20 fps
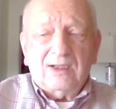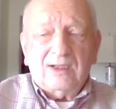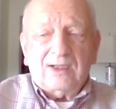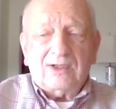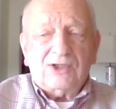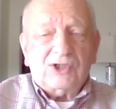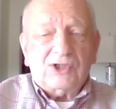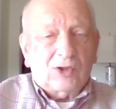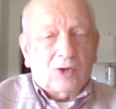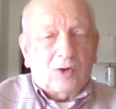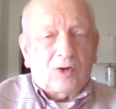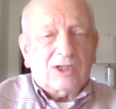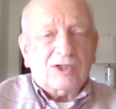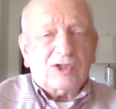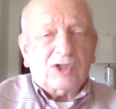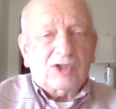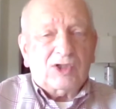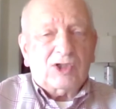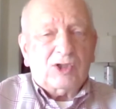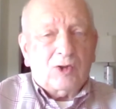stall
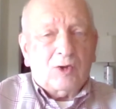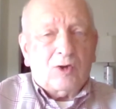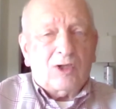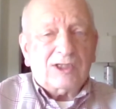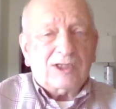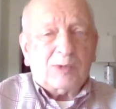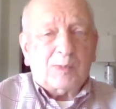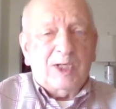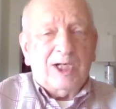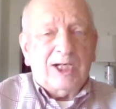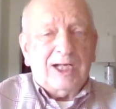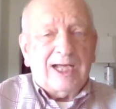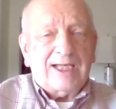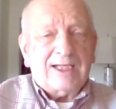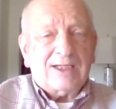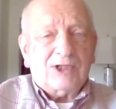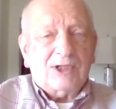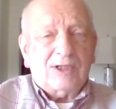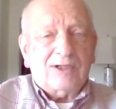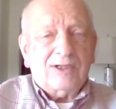spin
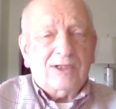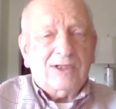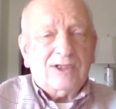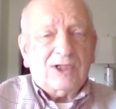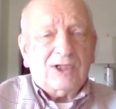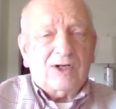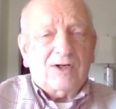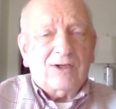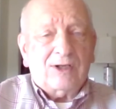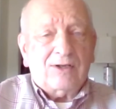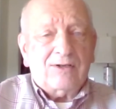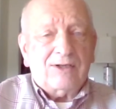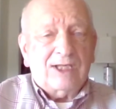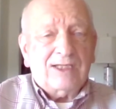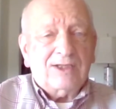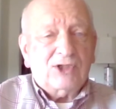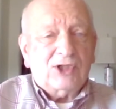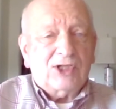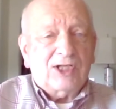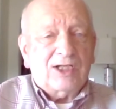accidents are the
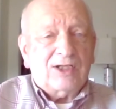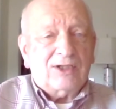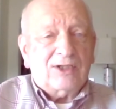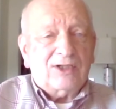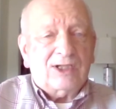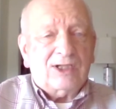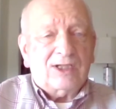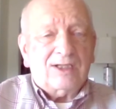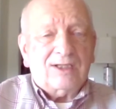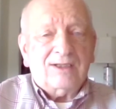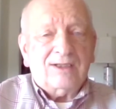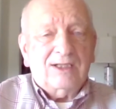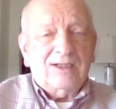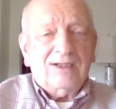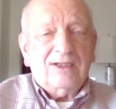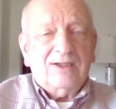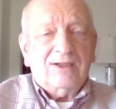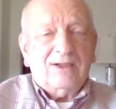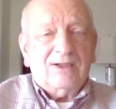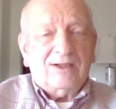things that
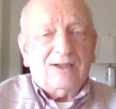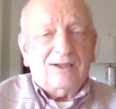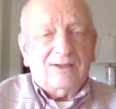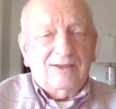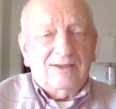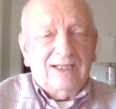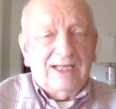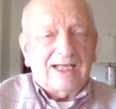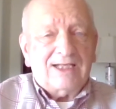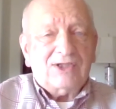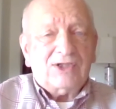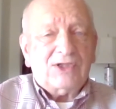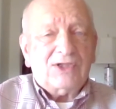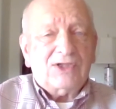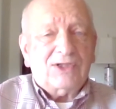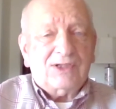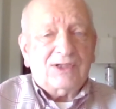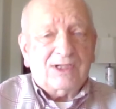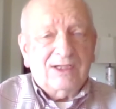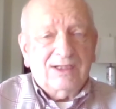yes,
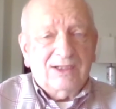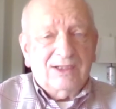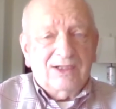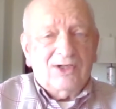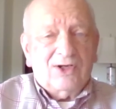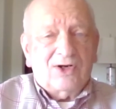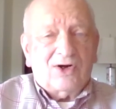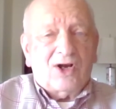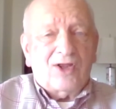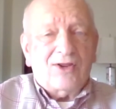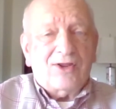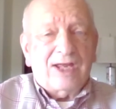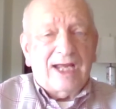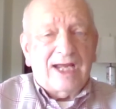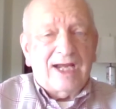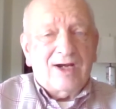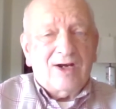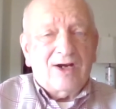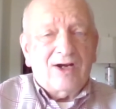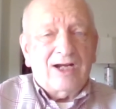are
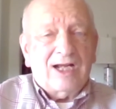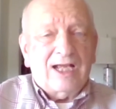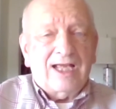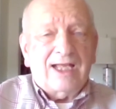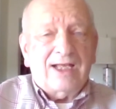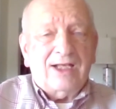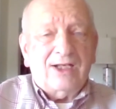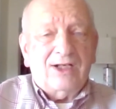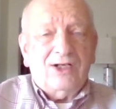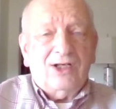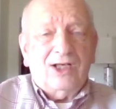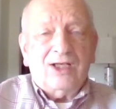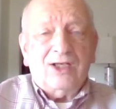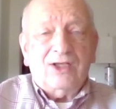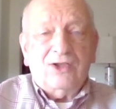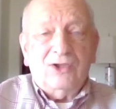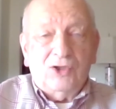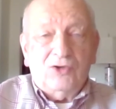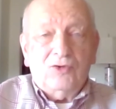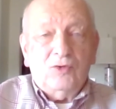there, and
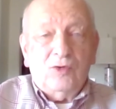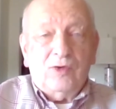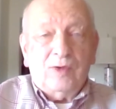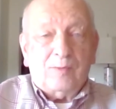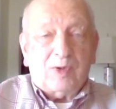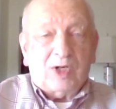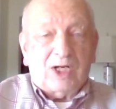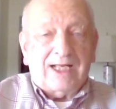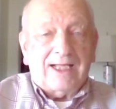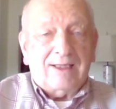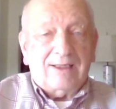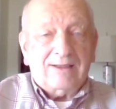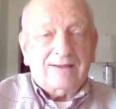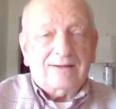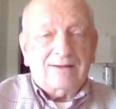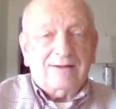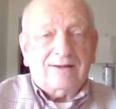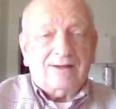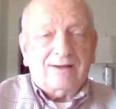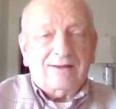you, the pilot,
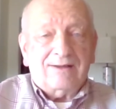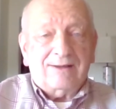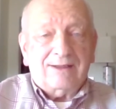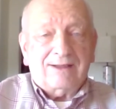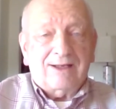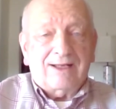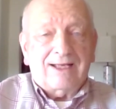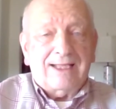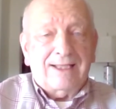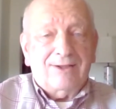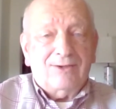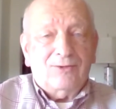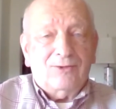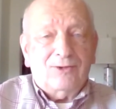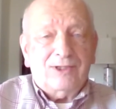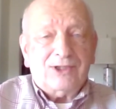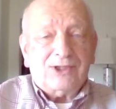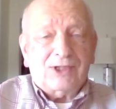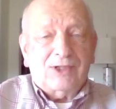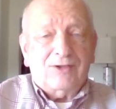are the guy
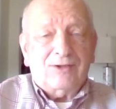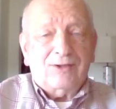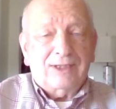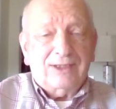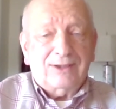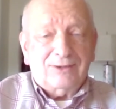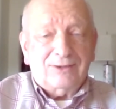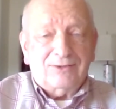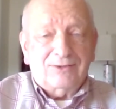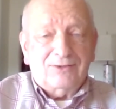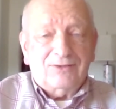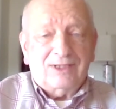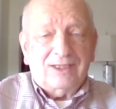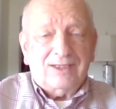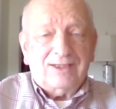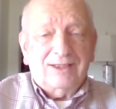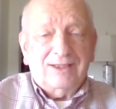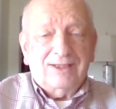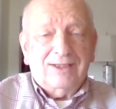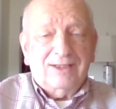who is going
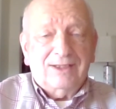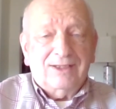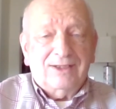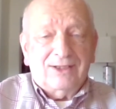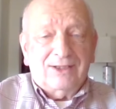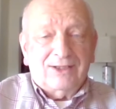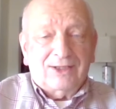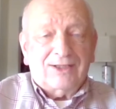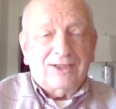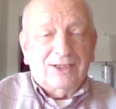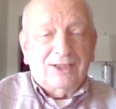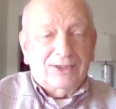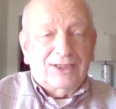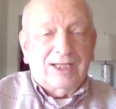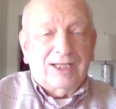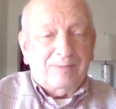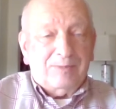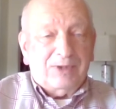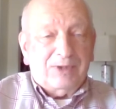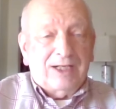to
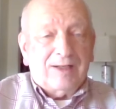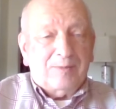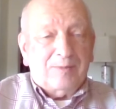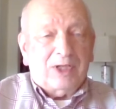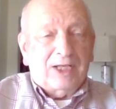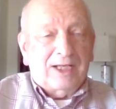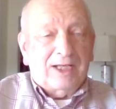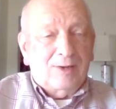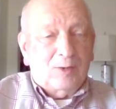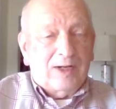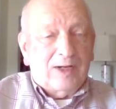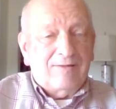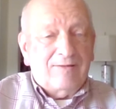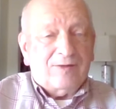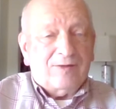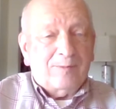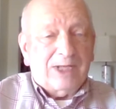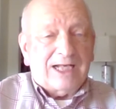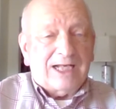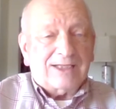keep the airplane away
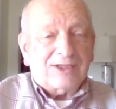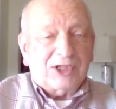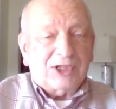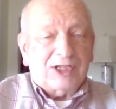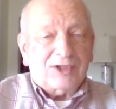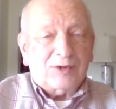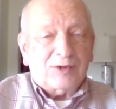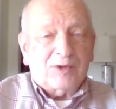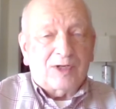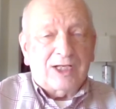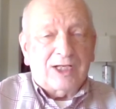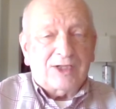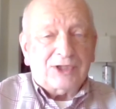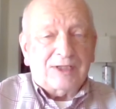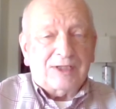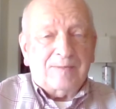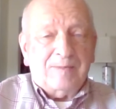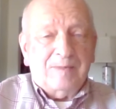from that situation.